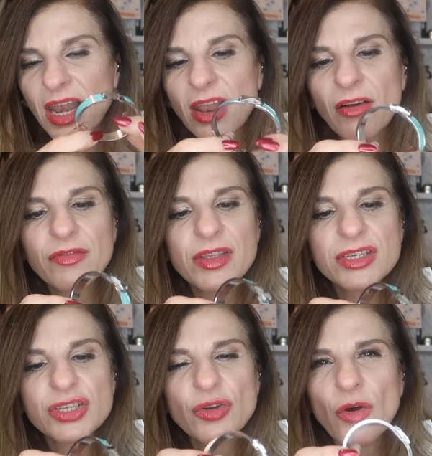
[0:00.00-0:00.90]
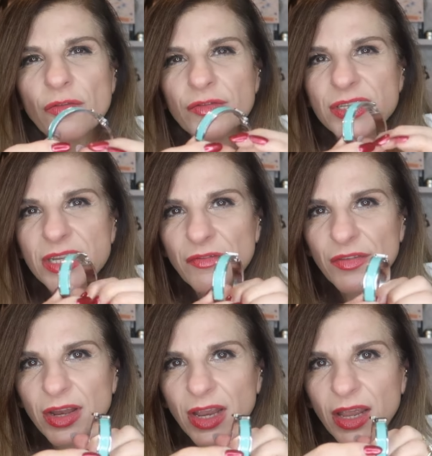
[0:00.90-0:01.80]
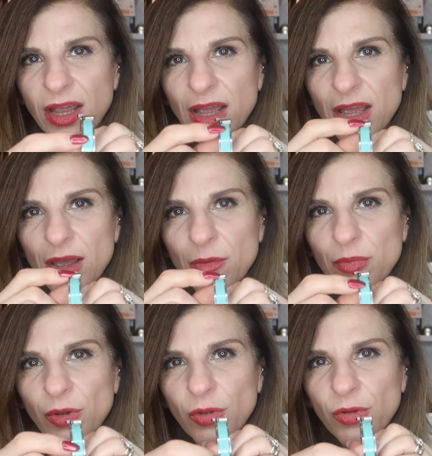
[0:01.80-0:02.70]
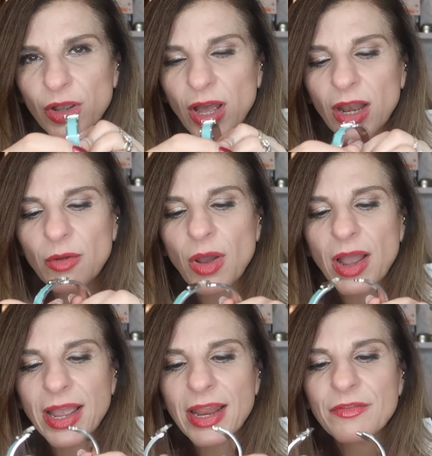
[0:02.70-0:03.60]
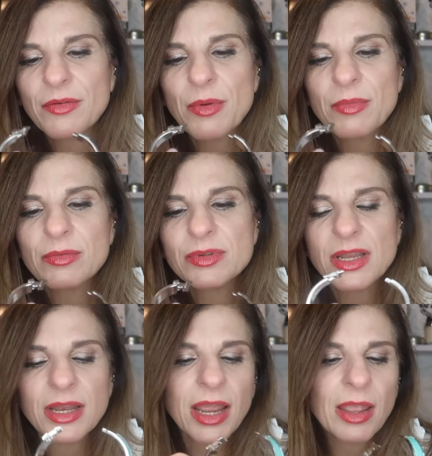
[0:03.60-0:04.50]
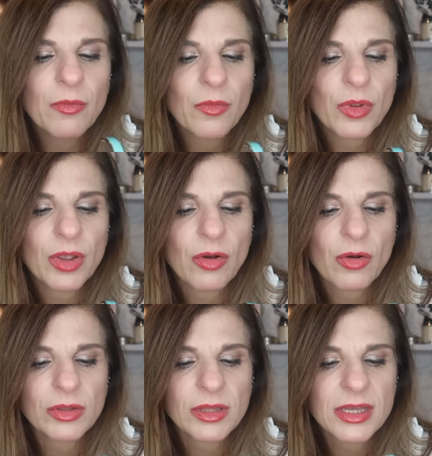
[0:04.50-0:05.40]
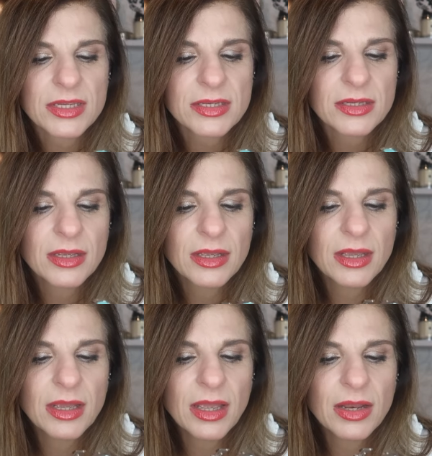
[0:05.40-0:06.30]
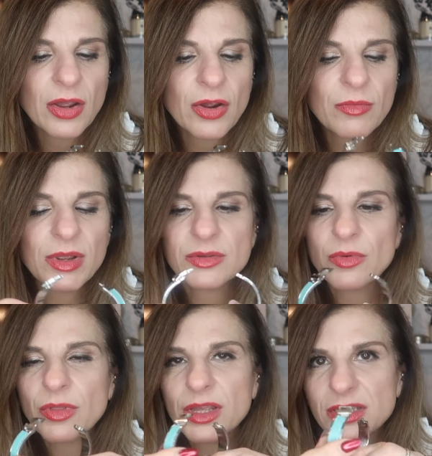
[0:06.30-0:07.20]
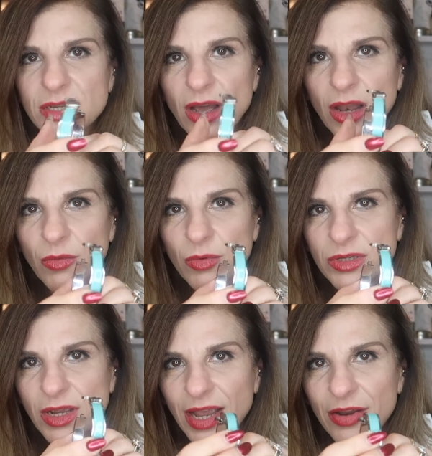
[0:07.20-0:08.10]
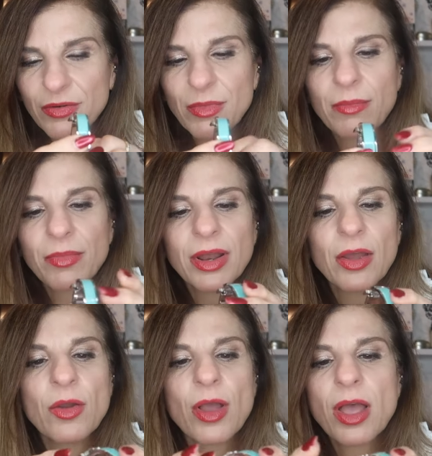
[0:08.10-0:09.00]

I love this sort of Tiffany blue colour. I can't even remember if there was a name we called this in Hermes, what this colour was. I can't remember now.